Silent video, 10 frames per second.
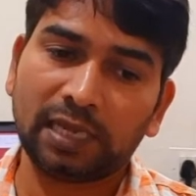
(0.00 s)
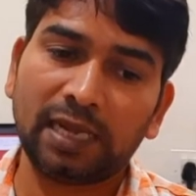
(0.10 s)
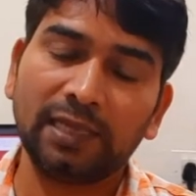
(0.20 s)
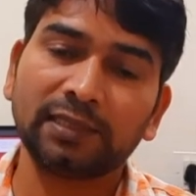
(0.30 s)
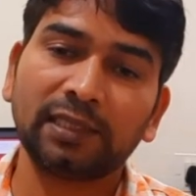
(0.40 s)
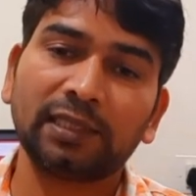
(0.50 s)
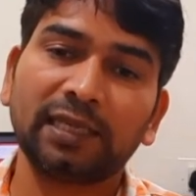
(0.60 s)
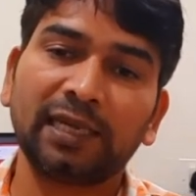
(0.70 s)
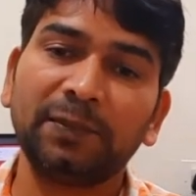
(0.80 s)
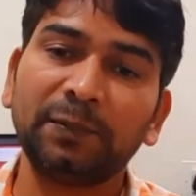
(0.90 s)
as the
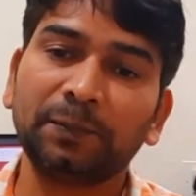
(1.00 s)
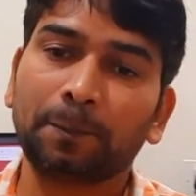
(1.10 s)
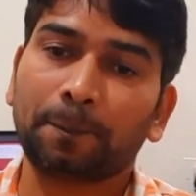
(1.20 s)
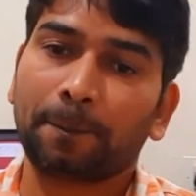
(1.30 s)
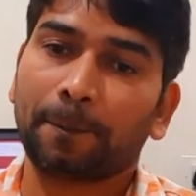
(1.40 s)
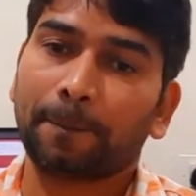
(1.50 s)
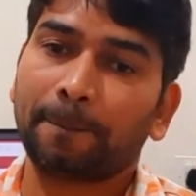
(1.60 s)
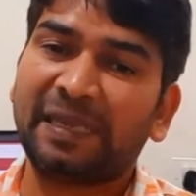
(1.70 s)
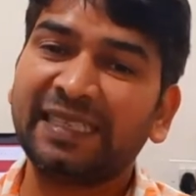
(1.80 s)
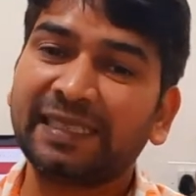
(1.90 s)
time
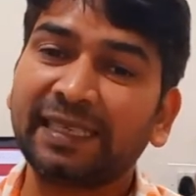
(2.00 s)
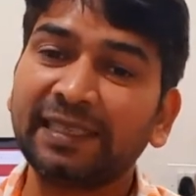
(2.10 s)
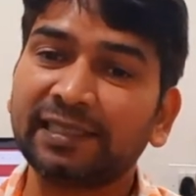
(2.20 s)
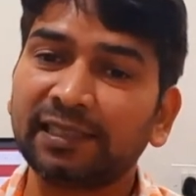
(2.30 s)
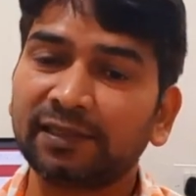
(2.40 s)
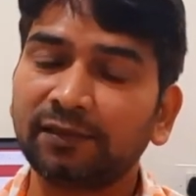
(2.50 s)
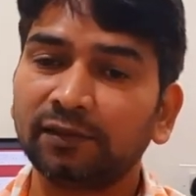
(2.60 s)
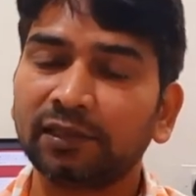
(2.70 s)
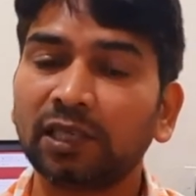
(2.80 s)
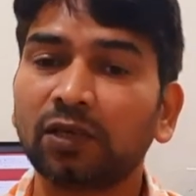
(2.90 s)
increasing,
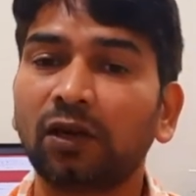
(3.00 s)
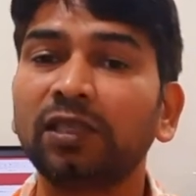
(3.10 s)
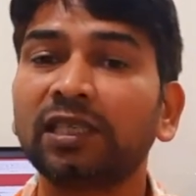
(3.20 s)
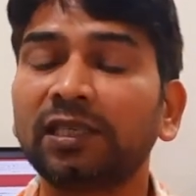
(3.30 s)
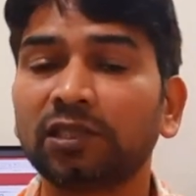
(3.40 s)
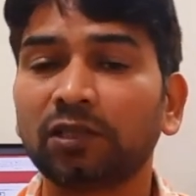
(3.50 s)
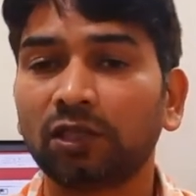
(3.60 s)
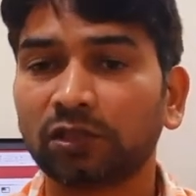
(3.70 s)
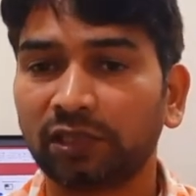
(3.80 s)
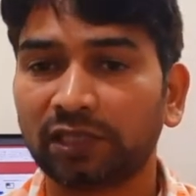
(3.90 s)
the content is
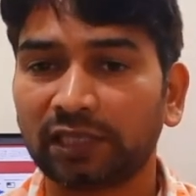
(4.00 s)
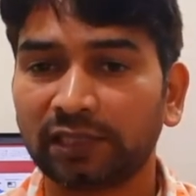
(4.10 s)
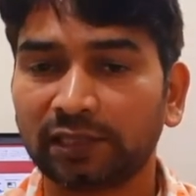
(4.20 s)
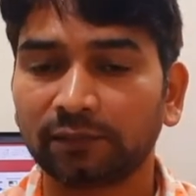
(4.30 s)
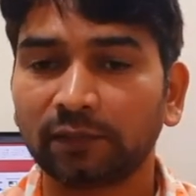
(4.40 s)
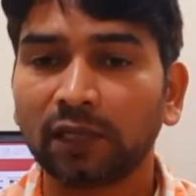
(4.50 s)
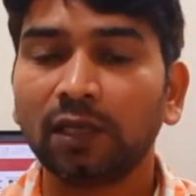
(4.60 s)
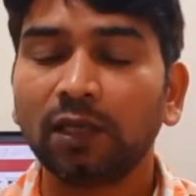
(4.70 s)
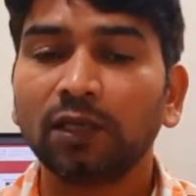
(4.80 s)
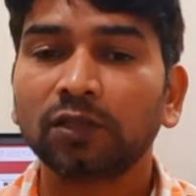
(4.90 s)
also increasing.
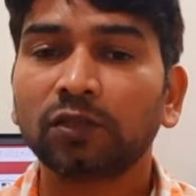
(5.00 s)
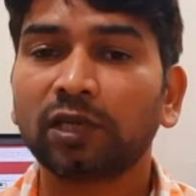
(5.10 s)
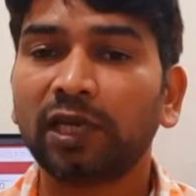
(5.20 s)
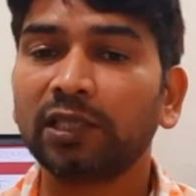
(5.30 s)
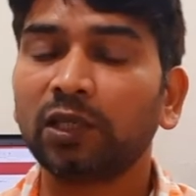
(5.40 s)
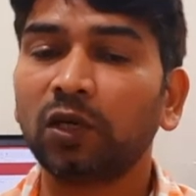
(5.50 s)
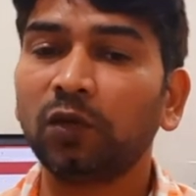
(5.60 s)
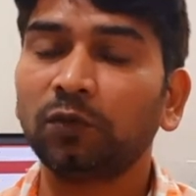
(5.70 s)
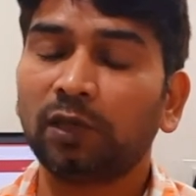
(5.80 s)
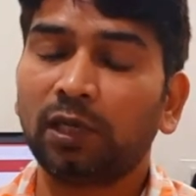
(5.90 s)
So right
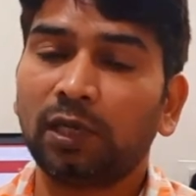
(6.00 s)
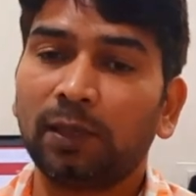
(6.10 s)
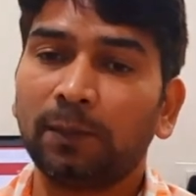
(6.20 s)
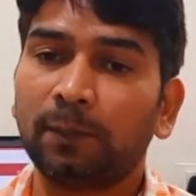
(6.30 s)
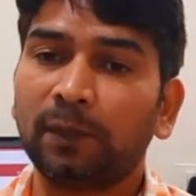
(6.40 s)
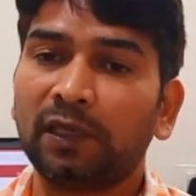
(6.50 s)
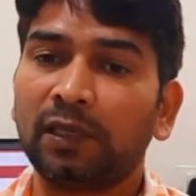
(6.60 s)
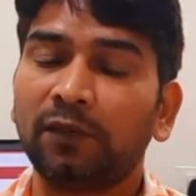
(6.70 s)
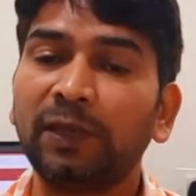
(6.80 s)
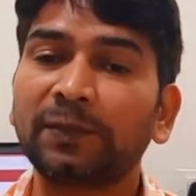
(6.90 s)
now
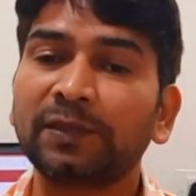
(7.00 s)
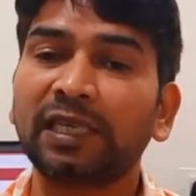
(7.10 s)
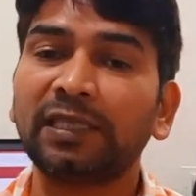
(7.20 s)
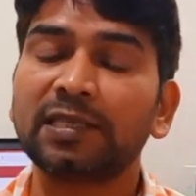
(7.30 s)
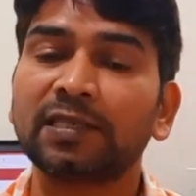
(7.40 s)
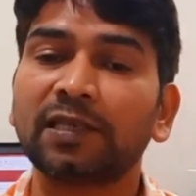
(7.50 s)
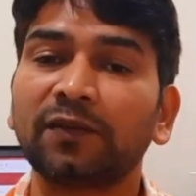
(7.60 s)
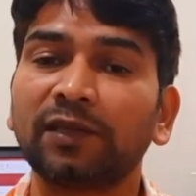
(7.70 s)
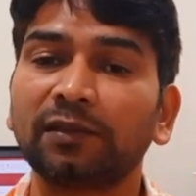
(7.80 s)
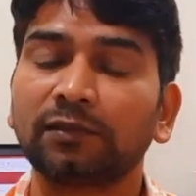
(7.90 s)
a website is
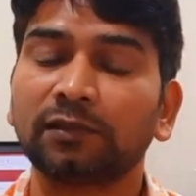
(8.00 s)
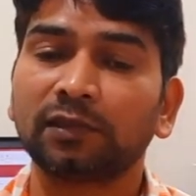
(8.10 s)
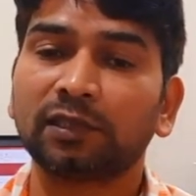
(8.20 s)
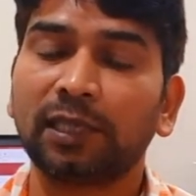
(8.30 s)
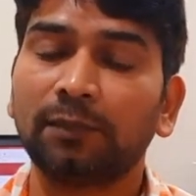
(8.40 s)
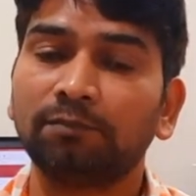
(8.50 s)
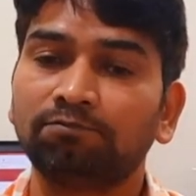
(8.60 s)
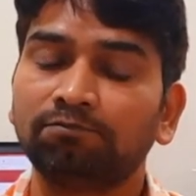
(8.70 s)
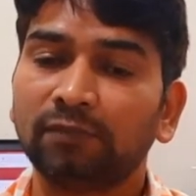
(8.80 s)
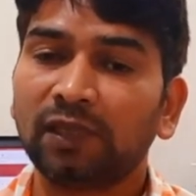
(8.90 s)
serving some
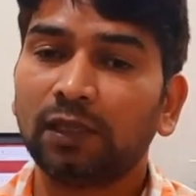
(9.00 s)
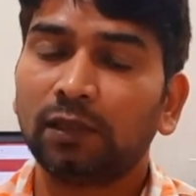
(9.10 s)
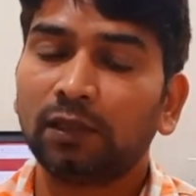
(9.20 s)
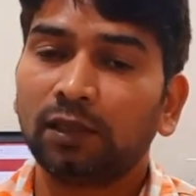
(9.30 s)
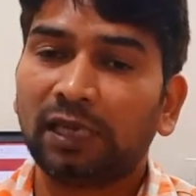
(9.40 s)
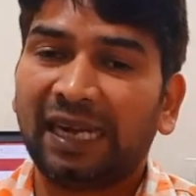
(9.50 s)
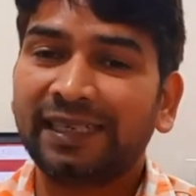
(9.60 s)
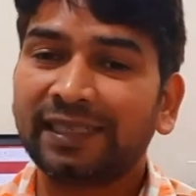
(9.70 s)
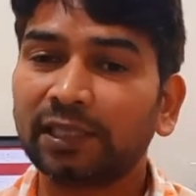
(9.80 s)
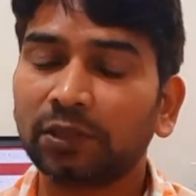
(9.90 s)

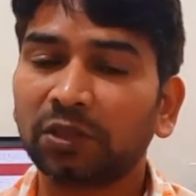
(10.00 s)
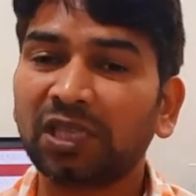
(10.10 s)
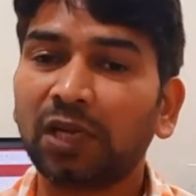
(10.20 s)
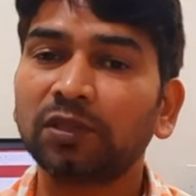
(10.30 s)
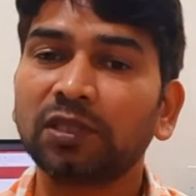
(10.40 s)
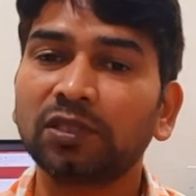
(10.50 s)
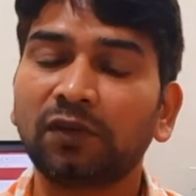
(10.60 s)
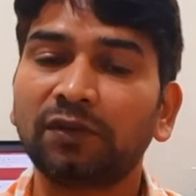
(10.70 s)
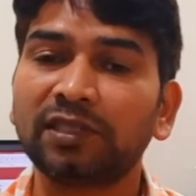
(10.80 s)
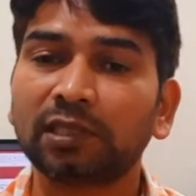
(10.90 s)
hundred or thousands
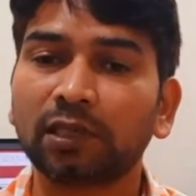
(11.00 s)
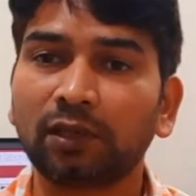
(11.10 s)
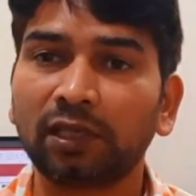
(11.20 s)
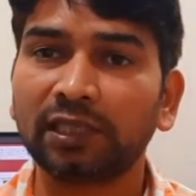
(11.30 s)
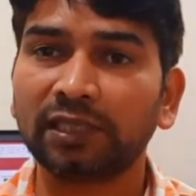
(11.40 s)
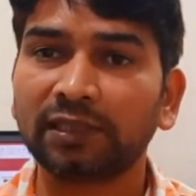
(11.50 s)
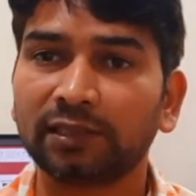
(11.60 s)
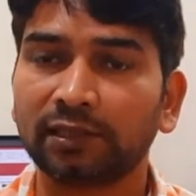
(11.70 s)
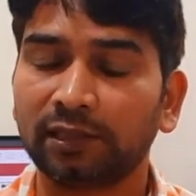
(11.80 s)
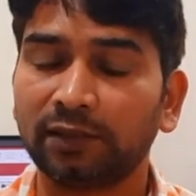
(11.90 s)
of digital
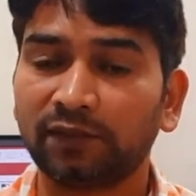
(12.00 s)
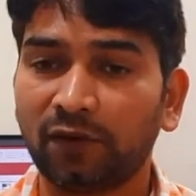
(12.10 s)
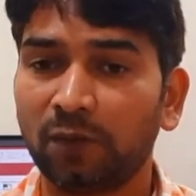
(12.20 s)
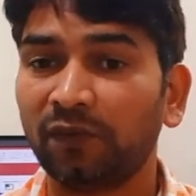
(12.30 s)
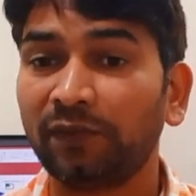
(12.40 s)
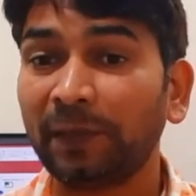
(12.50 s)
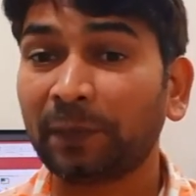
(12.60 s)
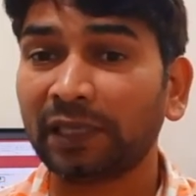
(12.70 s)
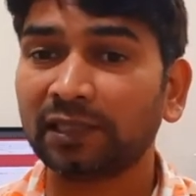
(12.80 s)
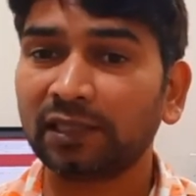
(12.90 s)
contents in form of web
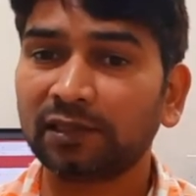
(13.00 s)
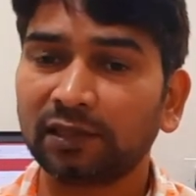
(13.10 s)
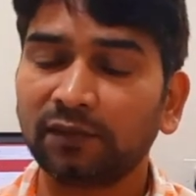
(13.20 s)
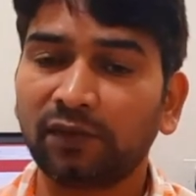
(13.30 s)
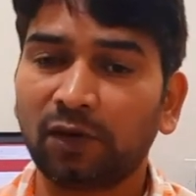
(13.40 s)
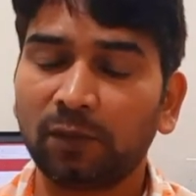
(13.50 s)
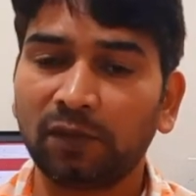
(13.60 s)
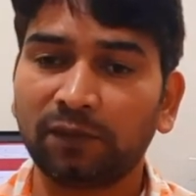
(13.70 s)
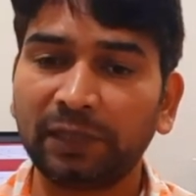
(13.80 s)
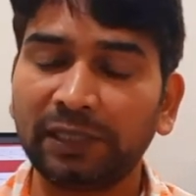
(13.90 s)
pages, in form
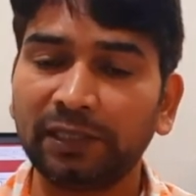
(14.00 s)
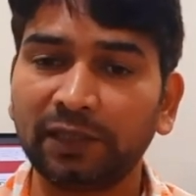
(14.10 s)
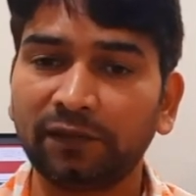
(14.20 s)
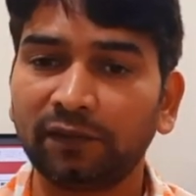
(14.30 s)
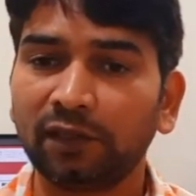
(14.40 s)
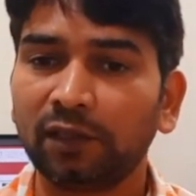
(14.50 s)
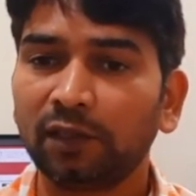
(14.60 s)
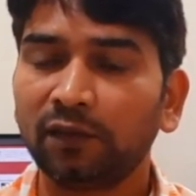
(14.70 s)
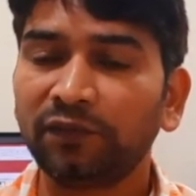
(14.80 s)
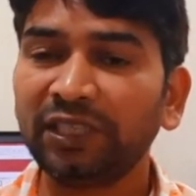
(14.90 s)
of PDF,
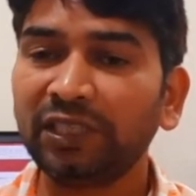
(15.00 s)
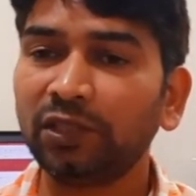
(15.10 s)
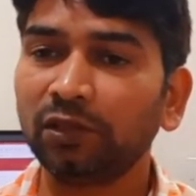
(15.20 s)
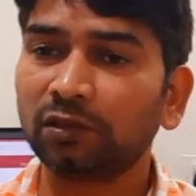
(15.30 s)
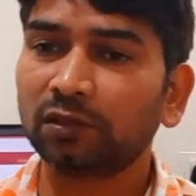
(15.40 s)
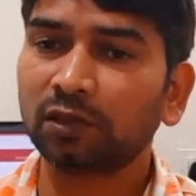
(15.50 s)
videos,